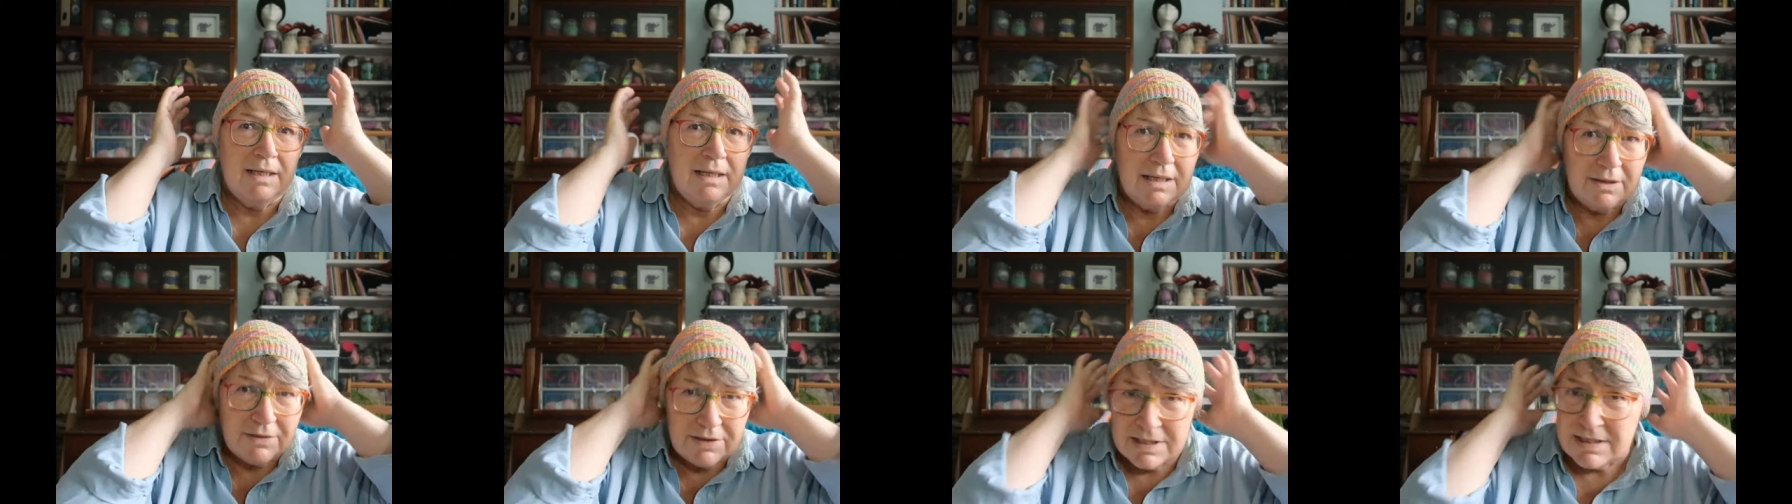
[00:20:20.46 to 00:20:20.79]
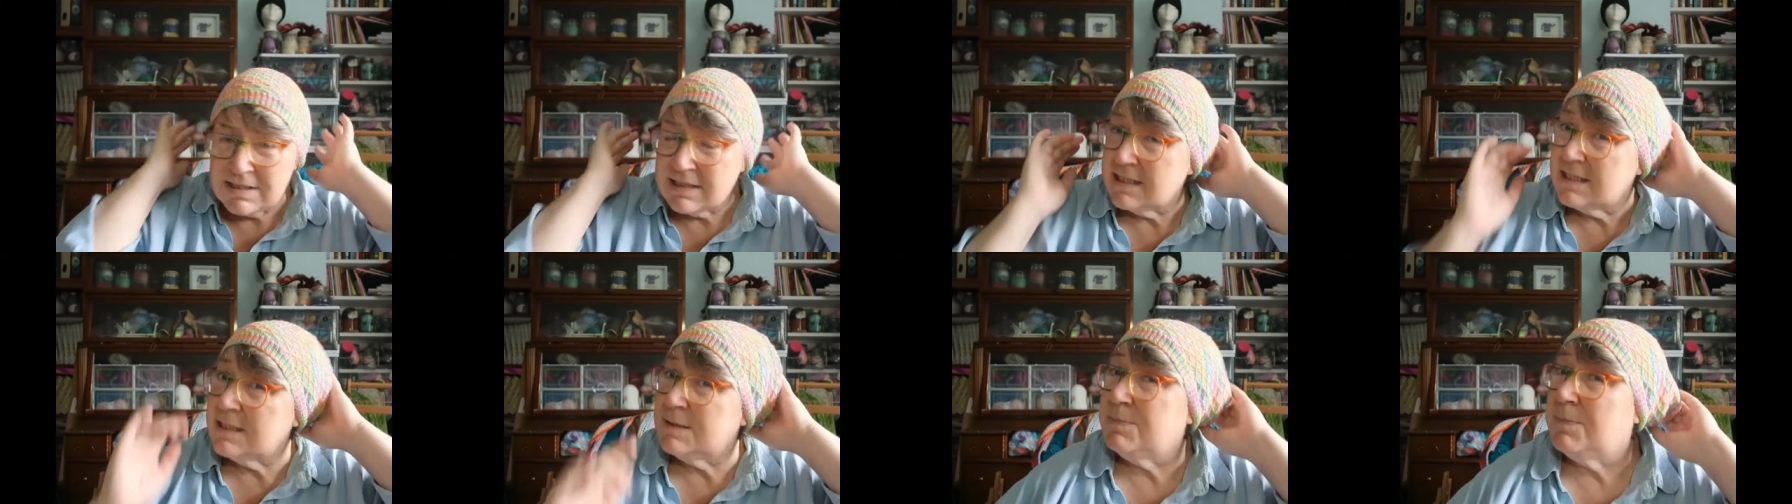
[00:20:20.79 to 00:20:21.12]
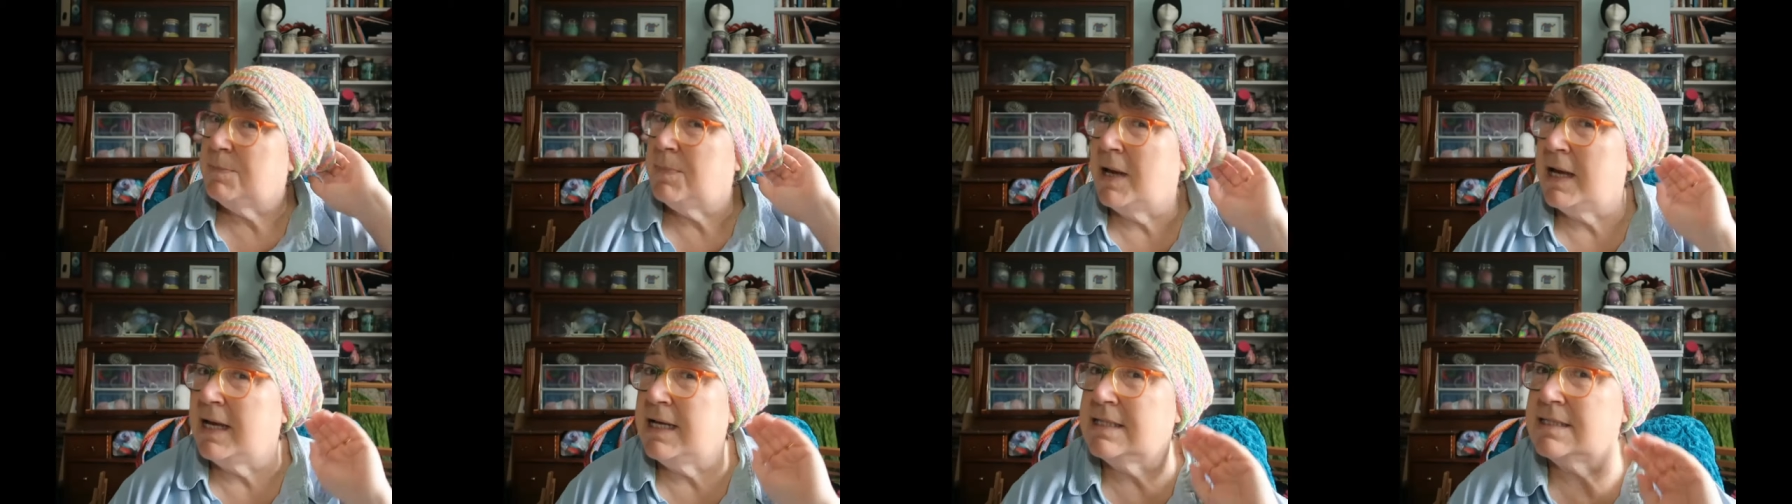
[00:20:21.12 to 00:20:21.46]
Now this is
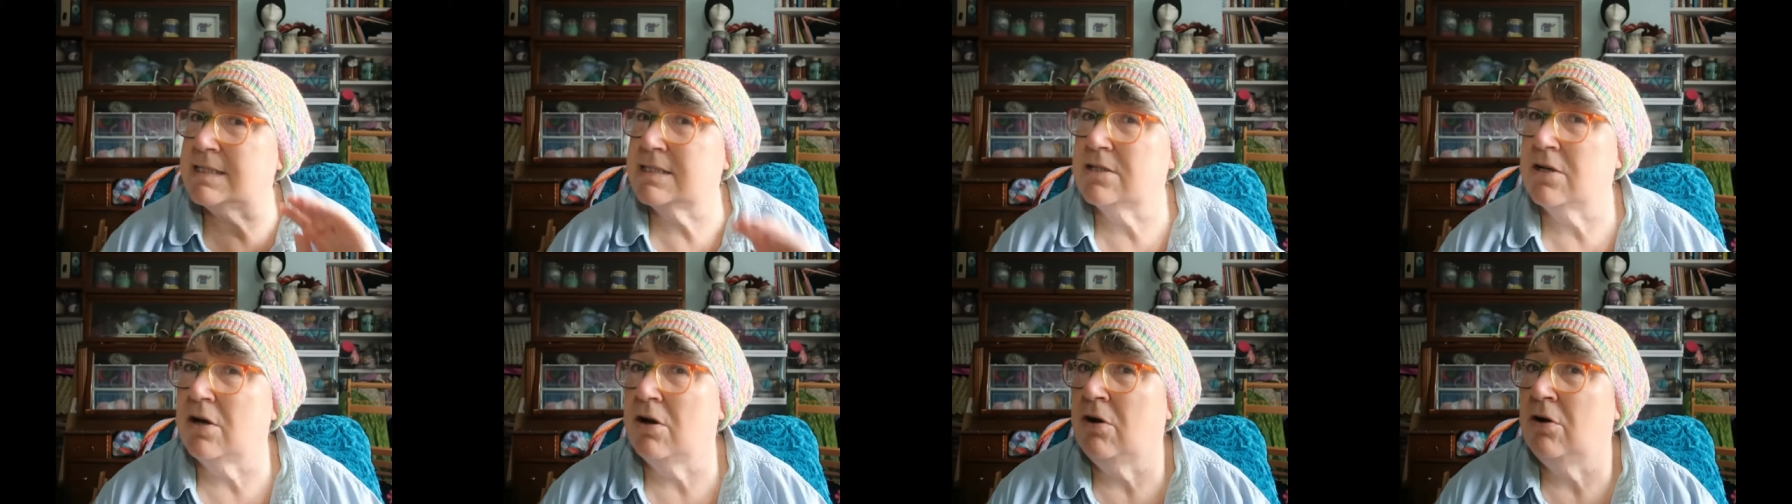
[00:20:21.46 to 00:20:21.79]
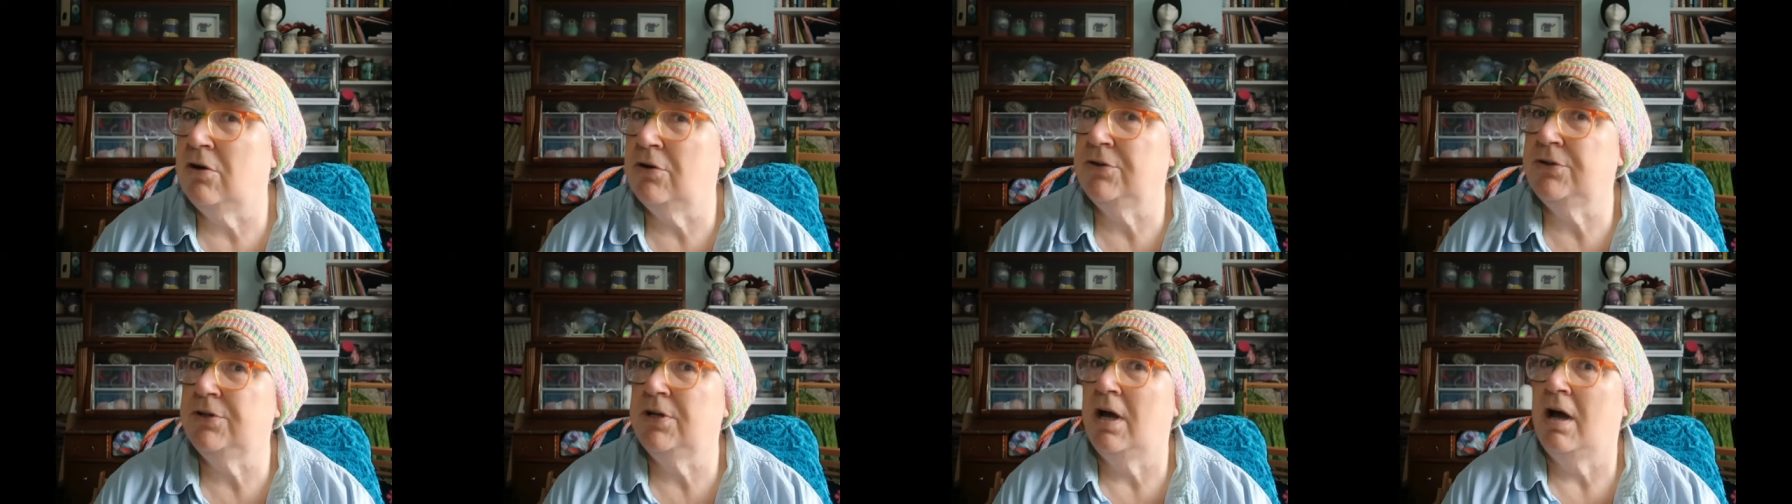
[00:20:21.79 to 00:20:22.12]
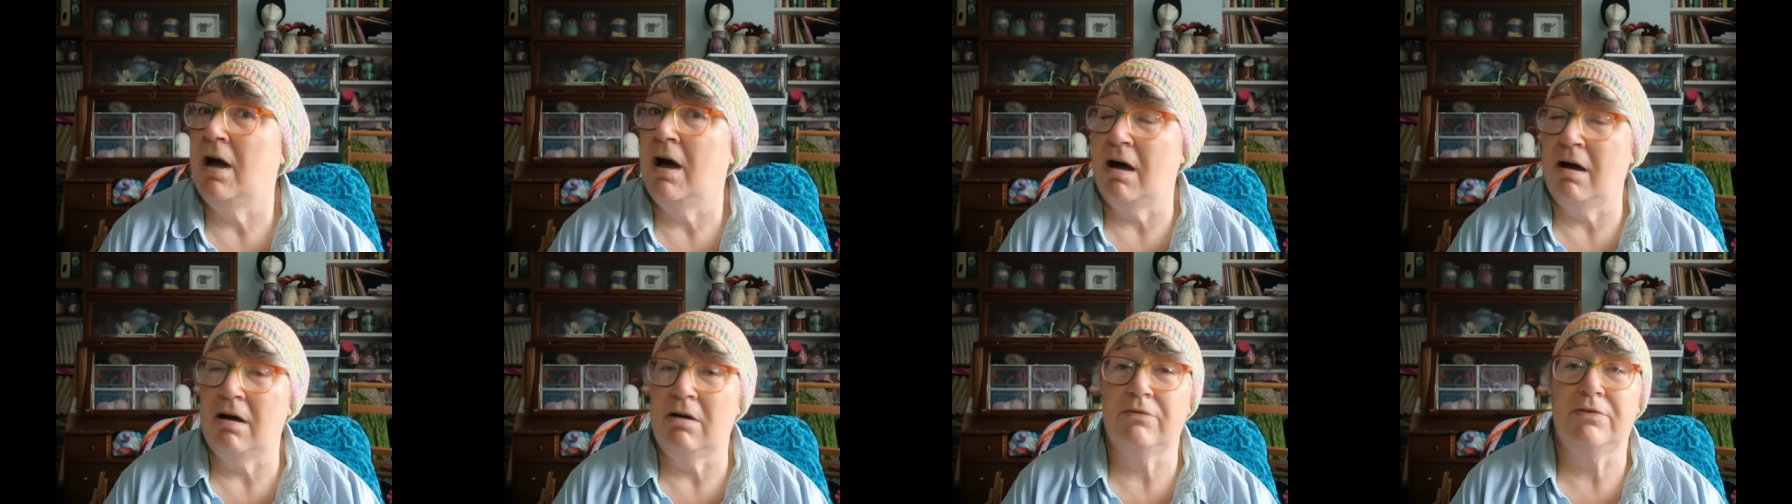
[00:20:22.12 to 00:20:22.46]
based on
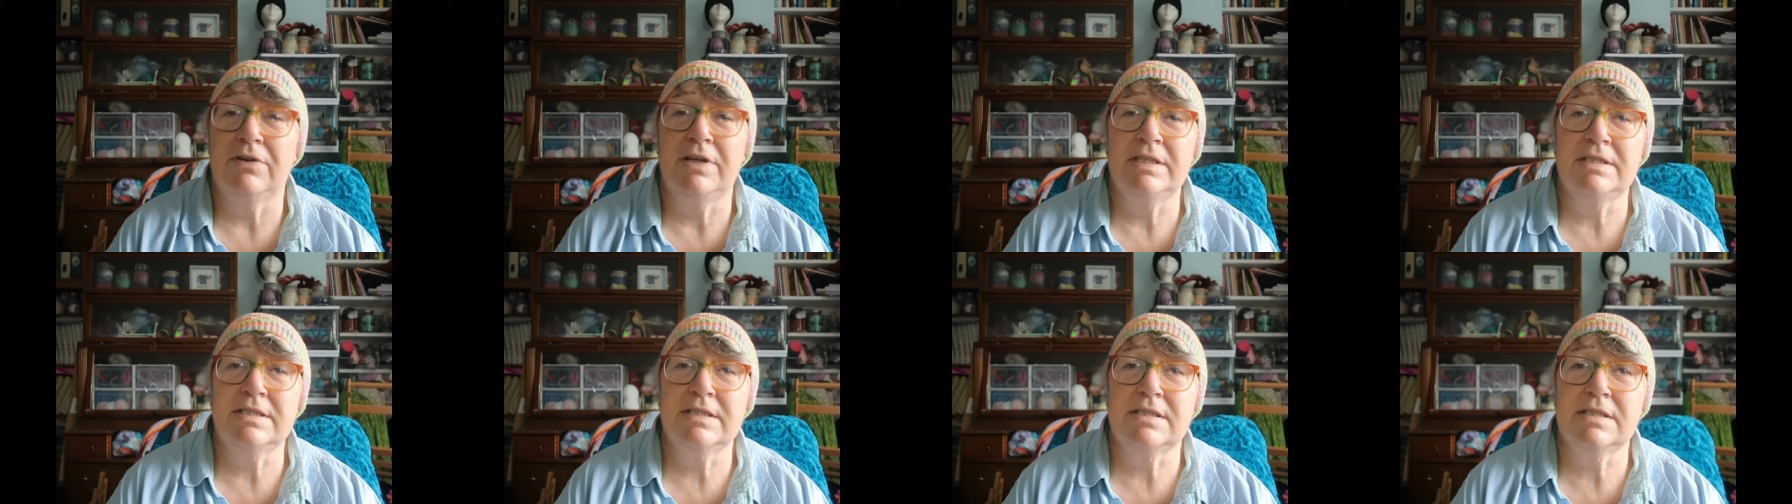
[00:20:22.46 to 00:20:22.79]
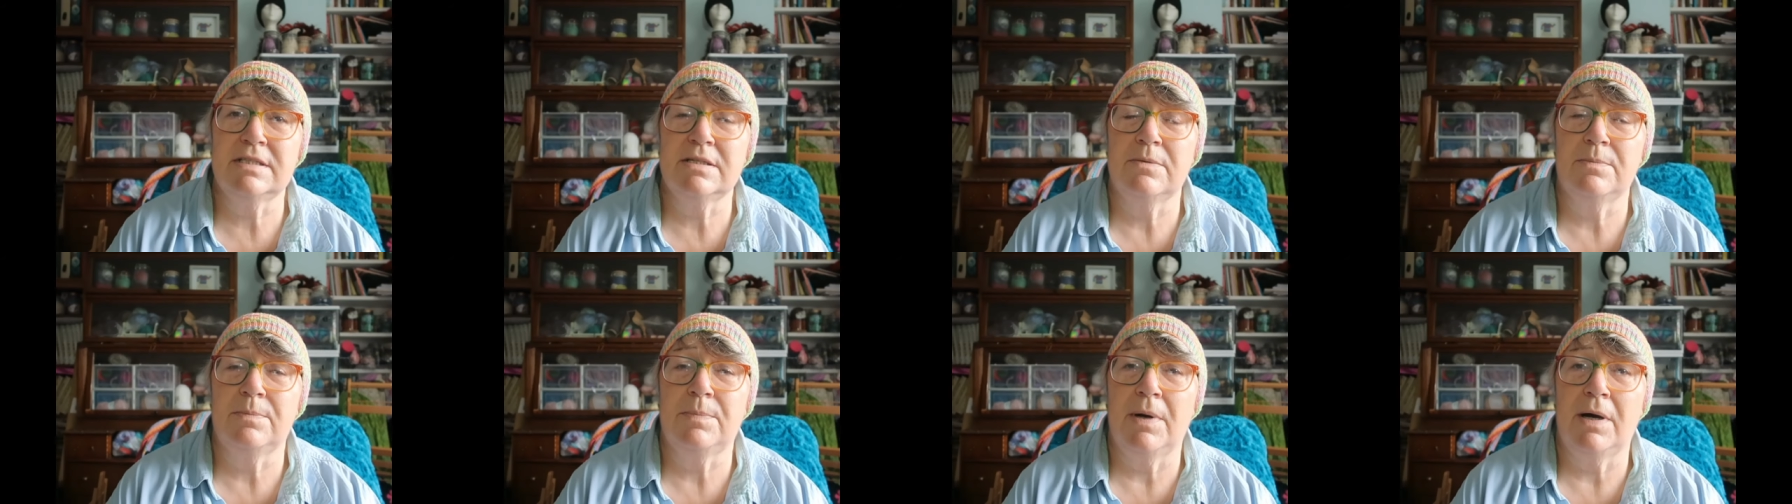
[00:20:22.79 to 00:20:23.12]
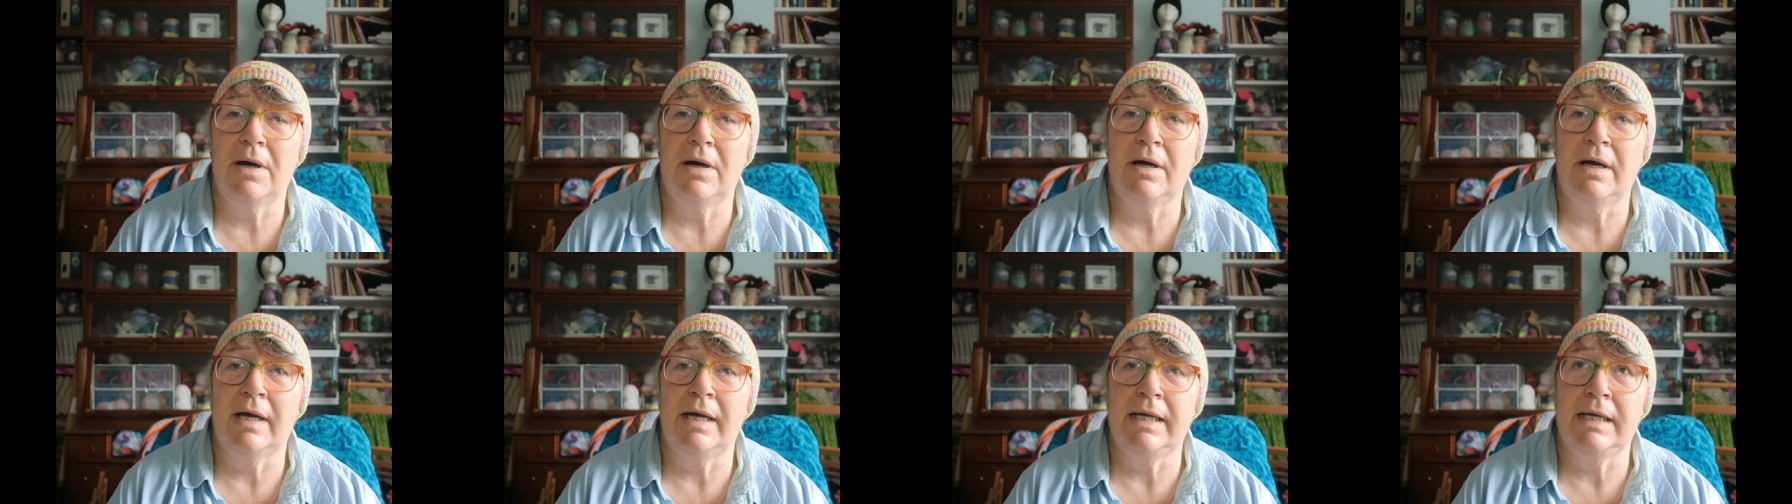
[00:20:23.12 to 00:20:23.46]
Harvest
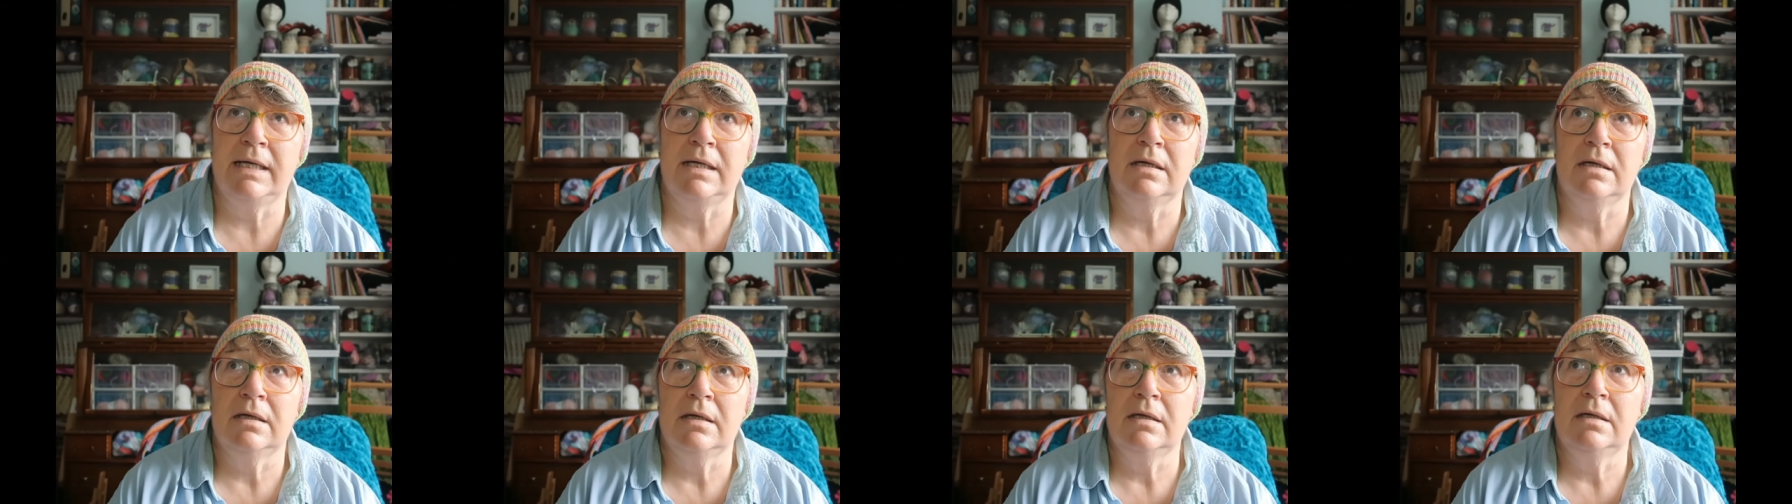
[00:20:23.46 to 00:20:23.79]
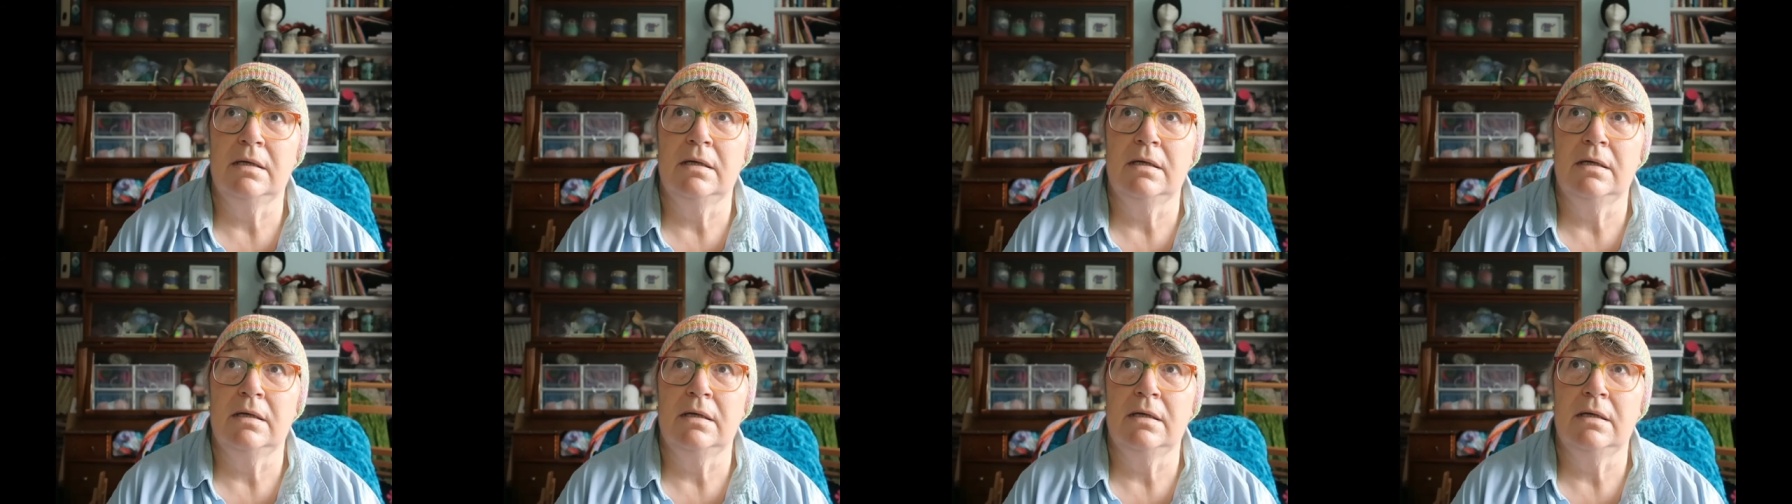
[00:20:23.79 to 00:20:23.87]
by